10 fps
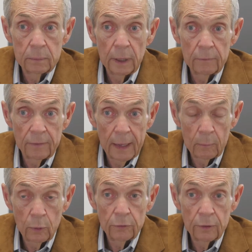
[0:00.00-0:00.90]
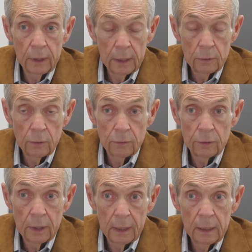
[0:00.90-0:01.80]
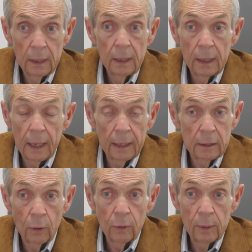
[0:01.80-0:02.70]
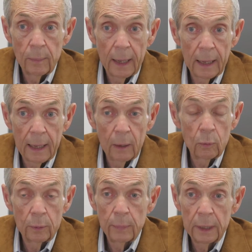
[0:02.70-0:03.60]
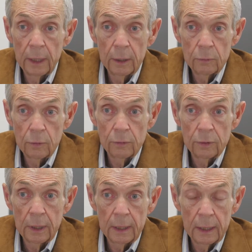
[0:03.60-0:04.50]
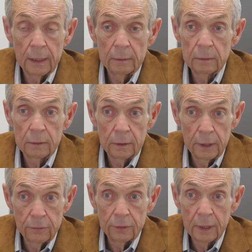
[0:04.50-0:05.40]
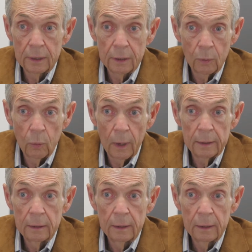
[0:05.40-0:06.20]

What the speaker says: if I was interested, I told him I would be interested in listening to what